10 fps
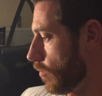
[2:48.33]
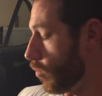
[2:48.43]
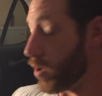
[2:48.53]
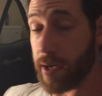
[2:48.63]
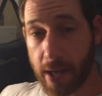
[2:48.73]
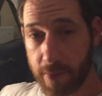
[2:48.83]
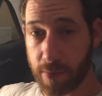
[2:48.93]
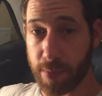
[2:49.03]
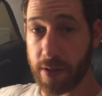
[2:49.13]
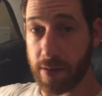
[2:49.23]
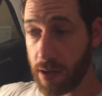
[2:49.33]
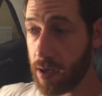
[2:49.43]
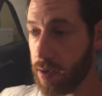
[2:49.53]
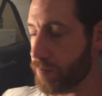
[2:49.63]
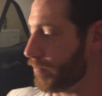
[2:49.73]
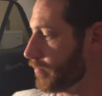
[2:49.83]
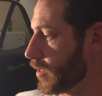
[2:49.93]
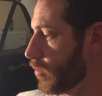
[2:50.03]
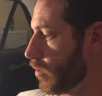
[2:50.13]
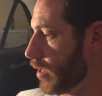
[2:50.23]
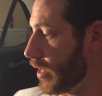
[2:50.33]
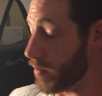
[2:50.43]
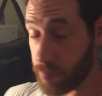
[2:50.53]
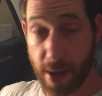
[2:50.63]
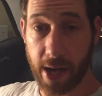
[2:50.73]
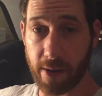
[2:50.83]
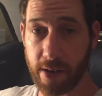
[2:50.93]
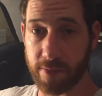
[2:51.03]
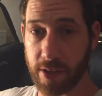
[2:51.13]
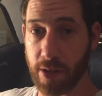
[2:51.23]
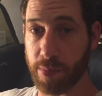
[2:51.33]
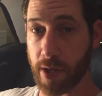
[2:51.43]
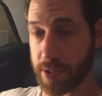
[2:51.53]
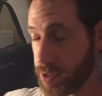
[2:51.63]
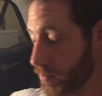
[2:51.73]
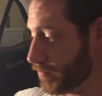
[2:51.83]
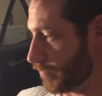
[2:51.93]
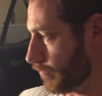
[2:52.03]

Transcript: one, I have a background in video production.